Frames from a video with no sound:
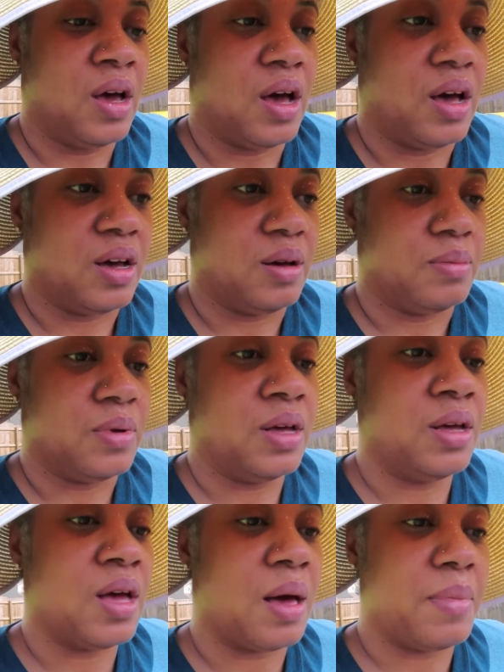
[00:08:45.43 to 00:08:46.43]

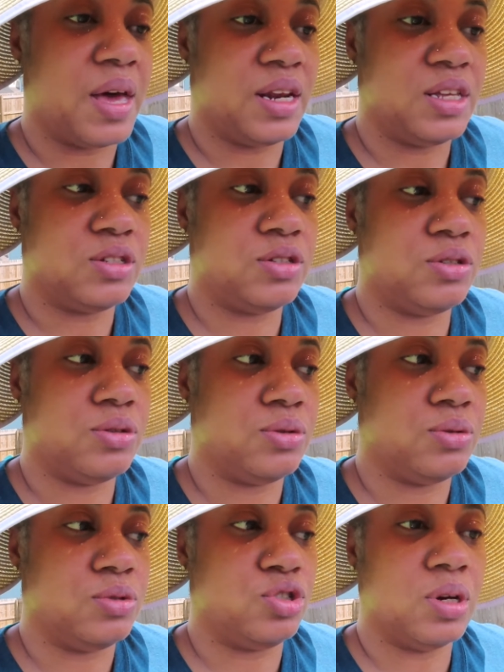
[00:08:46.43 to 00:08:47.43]
I managed
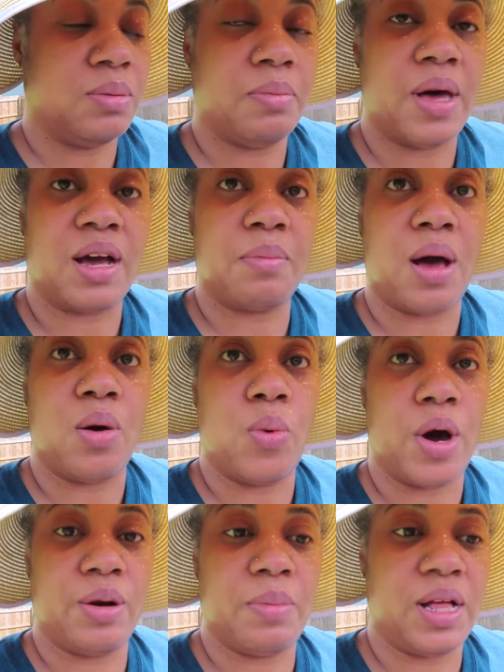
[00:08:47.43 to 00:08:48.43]
to trim back my
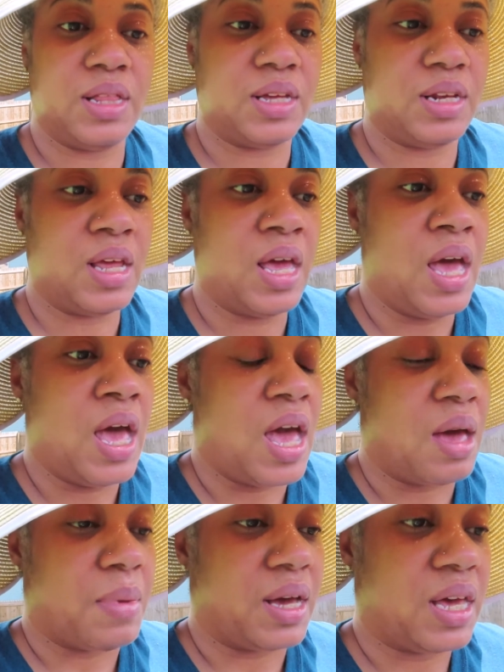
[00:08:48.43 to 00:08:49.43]
watermelon
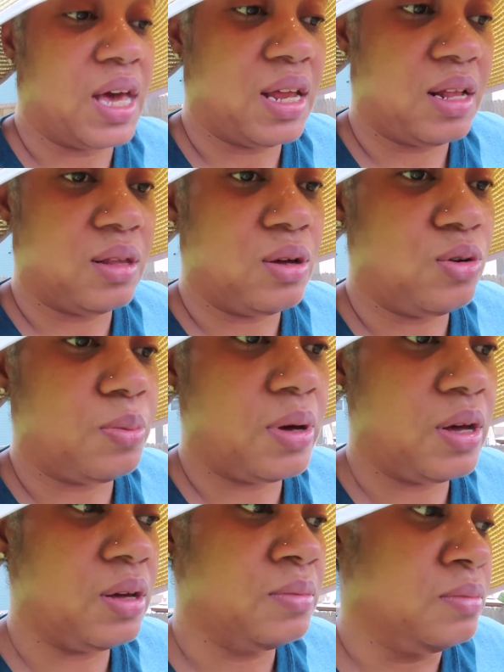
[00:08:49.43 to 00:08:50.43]
and my cantaloupe.
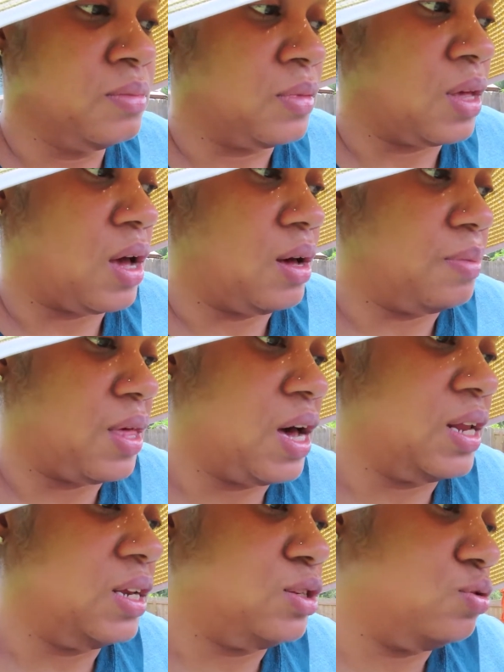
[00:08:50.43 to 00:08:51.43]
The
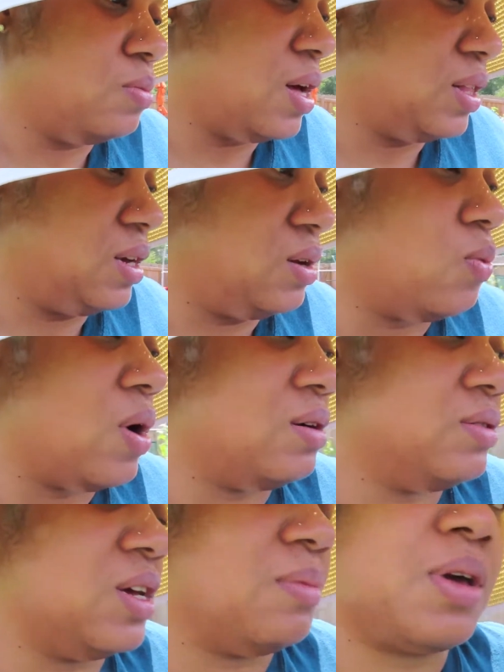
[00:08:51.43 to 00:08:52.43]
honeydew melon
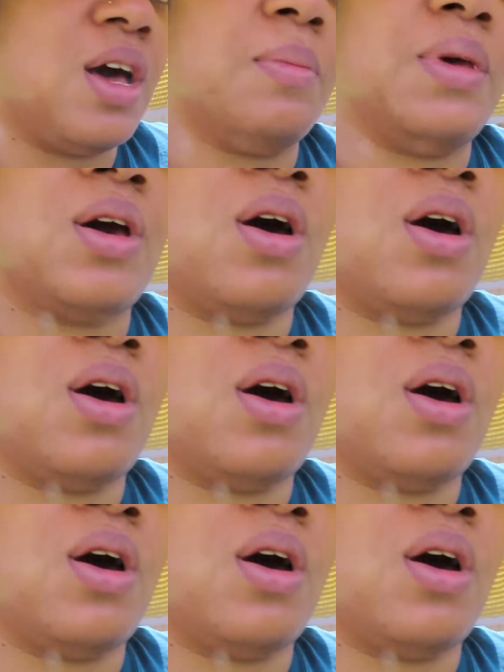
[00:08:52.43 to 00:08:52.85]
wound up coming